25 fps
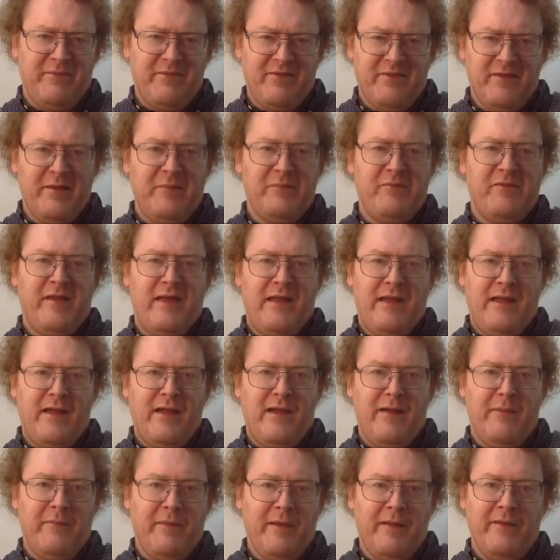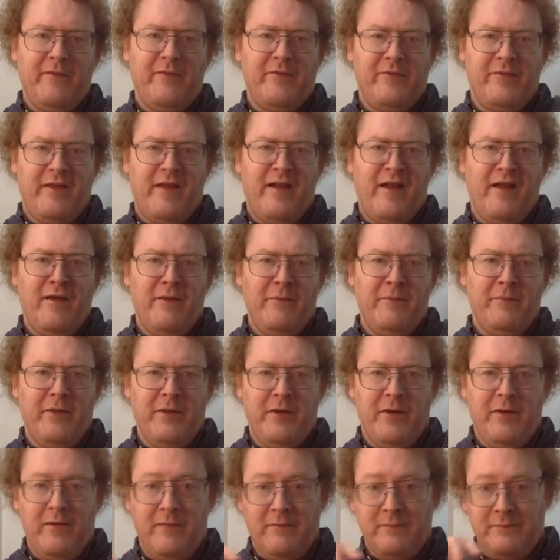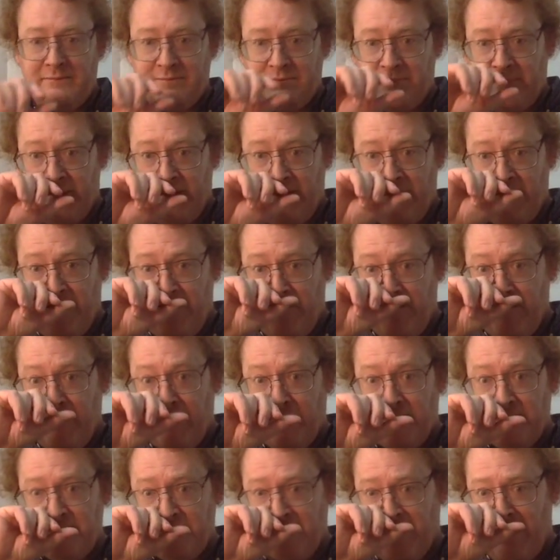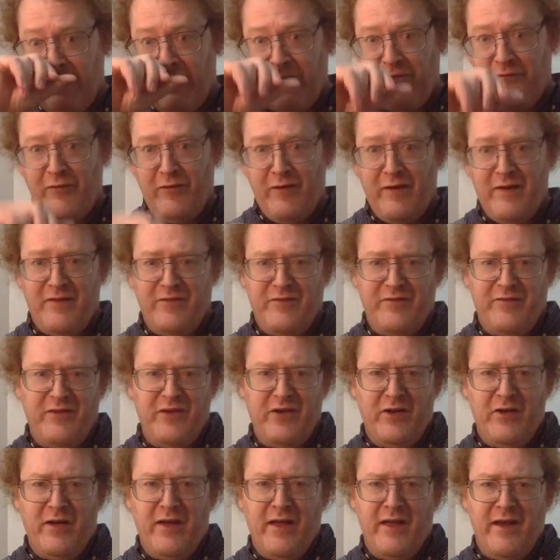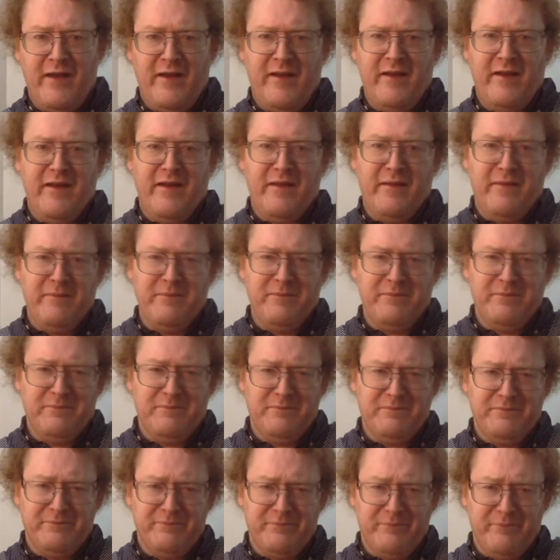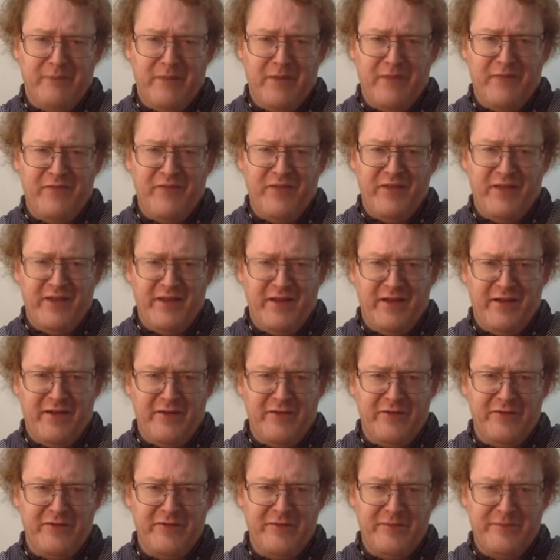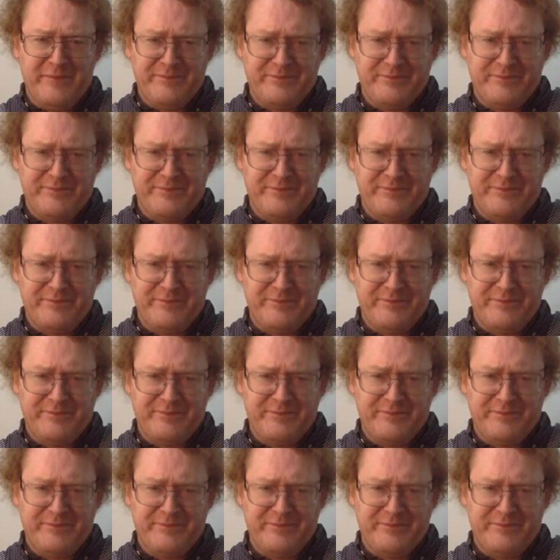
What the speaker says: I'm saying I just say you know. I had thought of, you know, editing my videos,